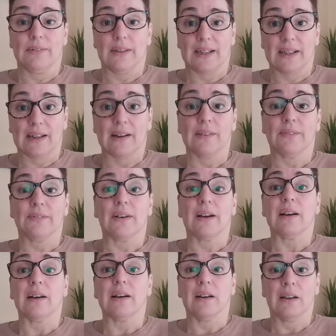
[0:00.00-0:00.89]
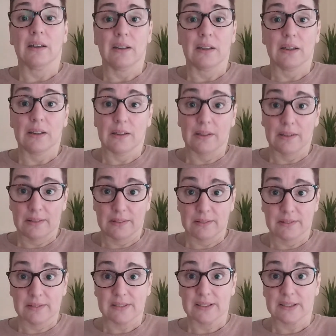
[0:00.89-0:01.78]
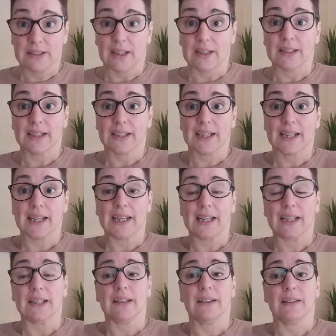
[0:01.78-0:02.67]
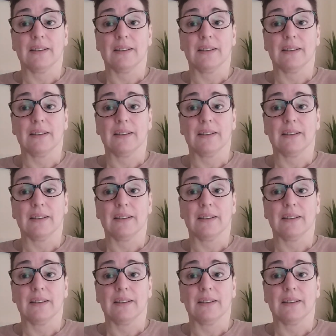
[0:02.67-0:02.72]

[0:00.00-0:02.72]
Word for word: recover and start again.